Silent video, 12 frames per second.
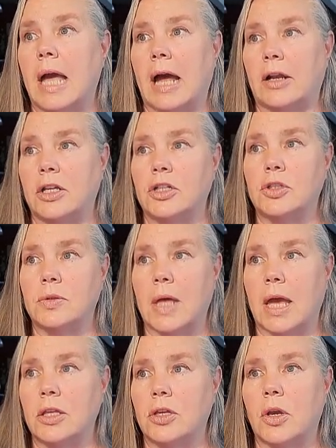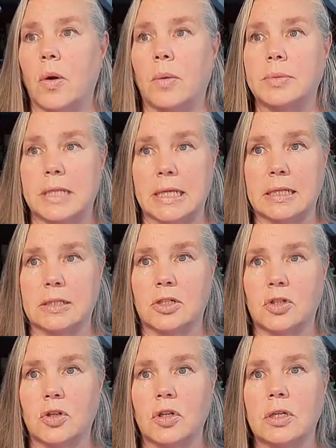How do you do that? You go up to
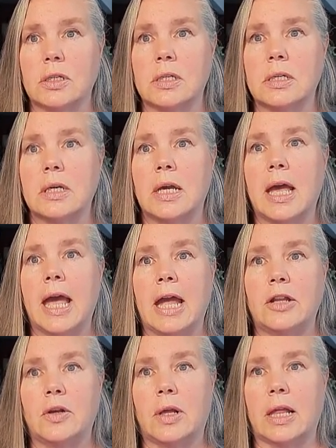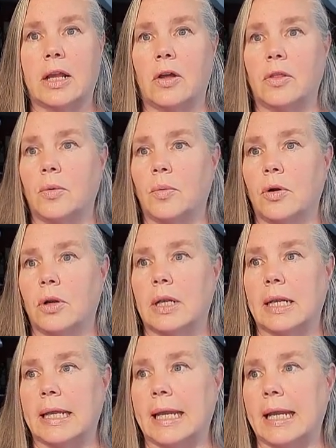Insert and you click on the word
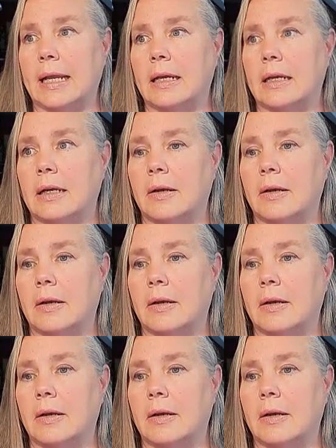link,